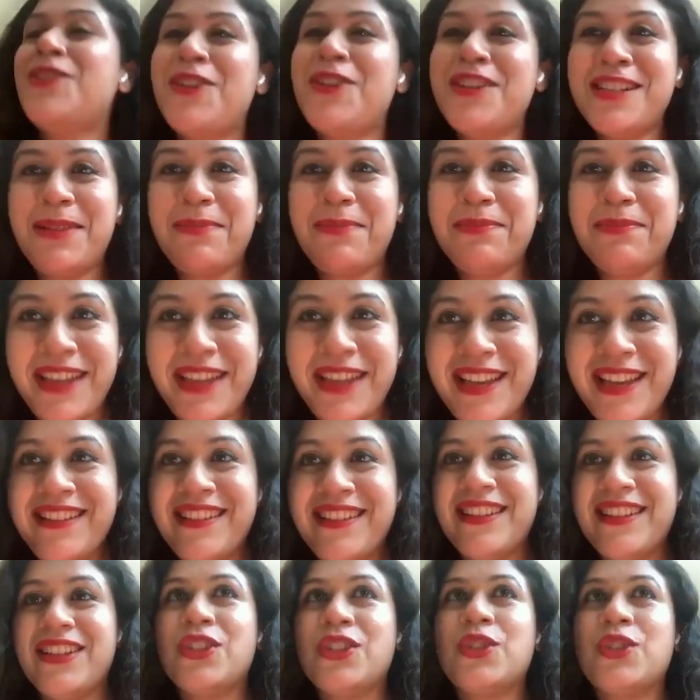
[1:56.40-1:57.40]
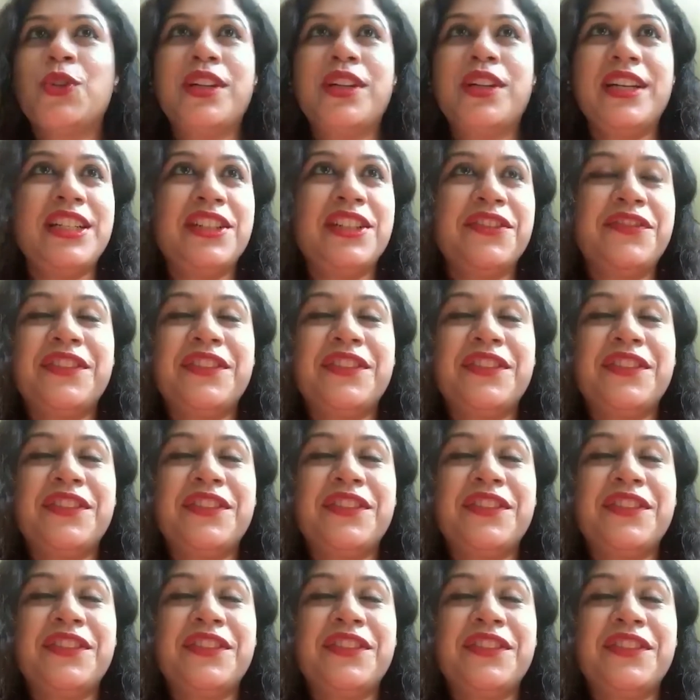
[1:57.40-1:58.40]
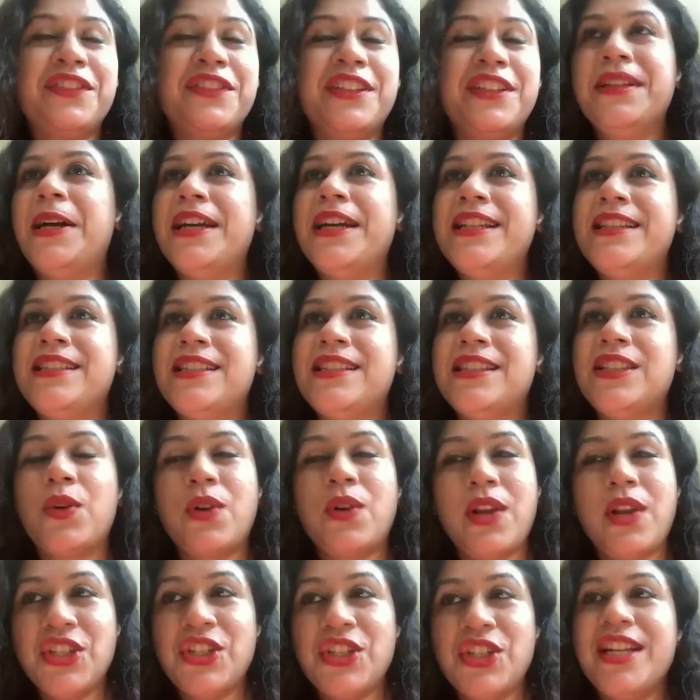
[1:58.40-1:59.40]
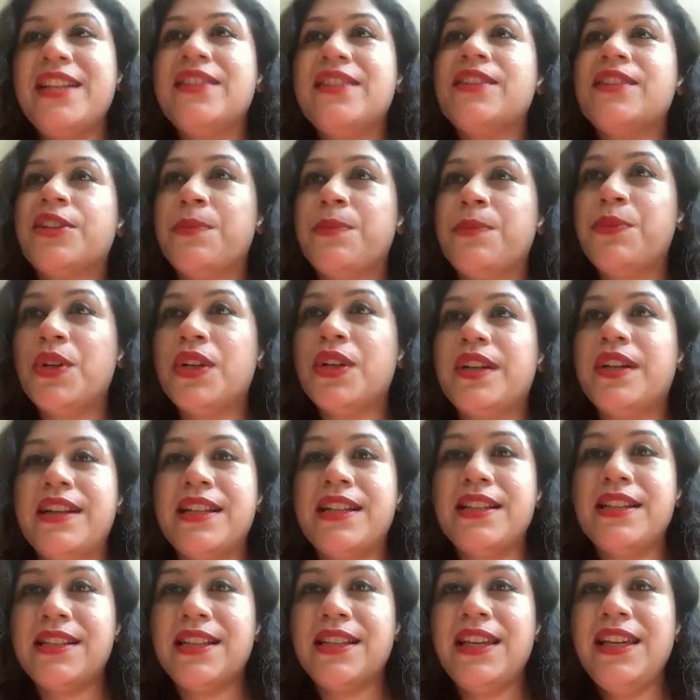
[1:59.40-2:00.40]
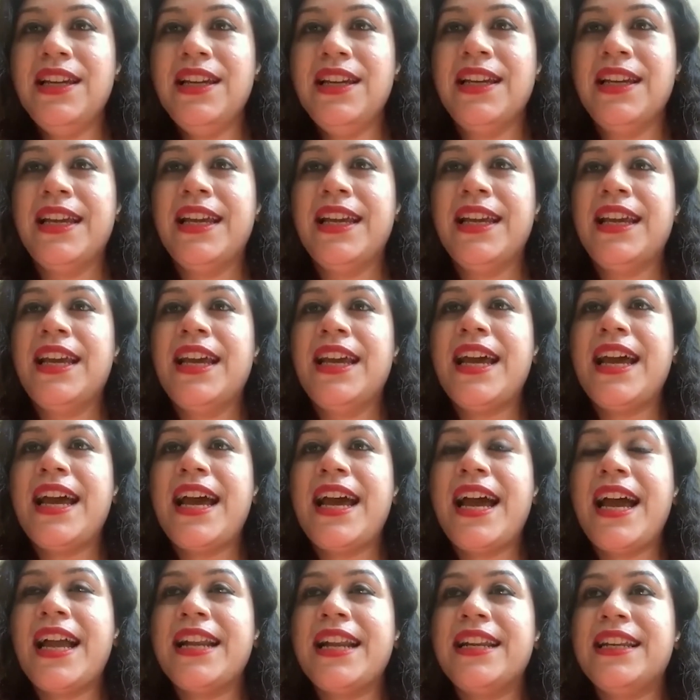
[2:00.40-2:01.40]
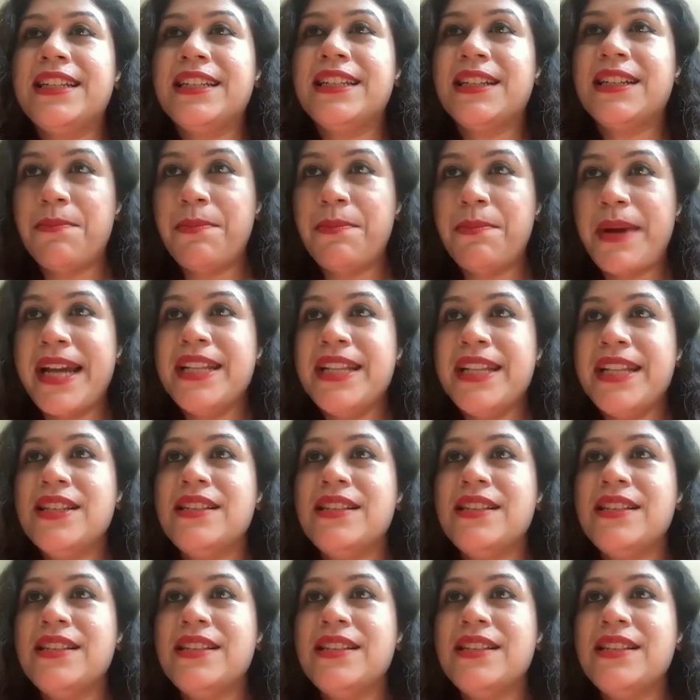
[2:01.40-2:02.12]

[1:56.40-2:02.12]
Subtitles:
it's not something totally different. It's Yonachain is a cryptocurrency, and it